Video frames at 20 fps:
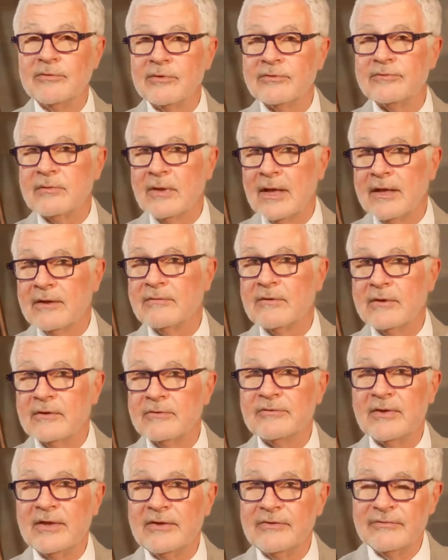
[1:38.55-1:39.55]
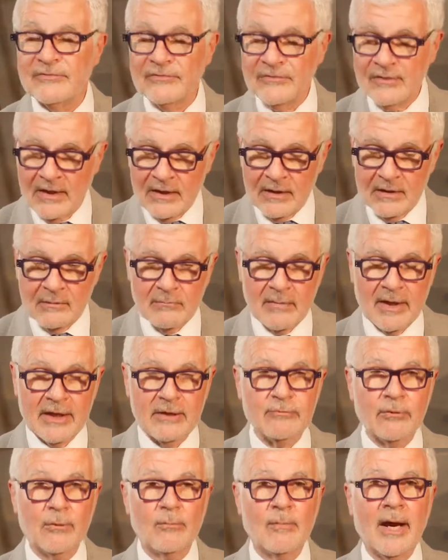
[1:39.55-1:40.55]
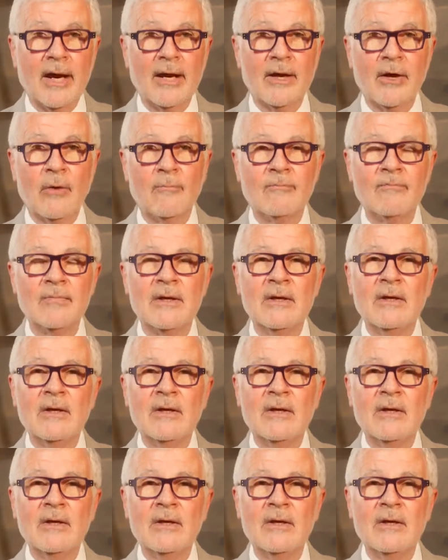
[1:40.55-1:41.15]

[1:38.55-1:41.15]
just like there's a skin microbiome.